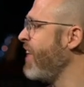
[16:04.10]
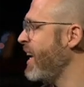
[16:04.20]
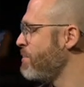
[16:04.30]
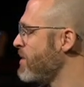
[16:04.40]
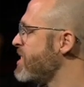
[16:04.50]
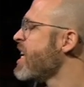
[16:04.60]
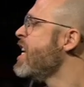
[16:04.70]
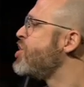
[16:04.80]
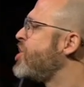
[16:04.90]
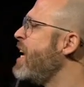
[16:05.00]
Think about this.
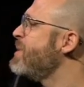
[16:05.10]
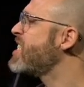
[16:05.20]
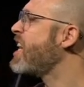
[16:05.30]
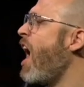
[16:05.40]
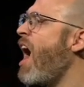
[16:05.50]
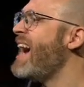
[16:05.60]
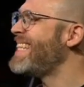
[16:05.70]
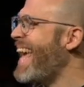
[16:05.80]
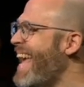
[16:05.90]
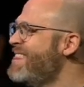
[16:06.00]
She was
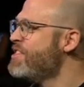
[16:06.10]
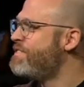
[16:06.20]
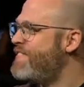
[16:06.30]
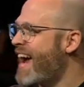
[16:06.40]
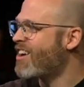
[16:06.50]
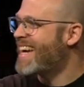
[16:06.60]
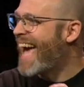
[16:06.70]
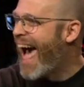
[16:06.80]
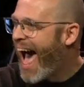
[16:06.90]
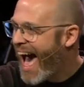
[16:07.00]
caught in the
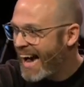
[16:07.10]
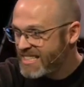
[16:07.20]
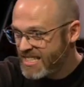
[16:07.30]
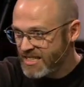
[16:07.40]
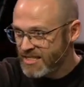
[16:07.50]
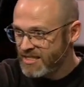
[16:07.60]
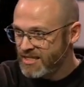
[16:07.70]
very act.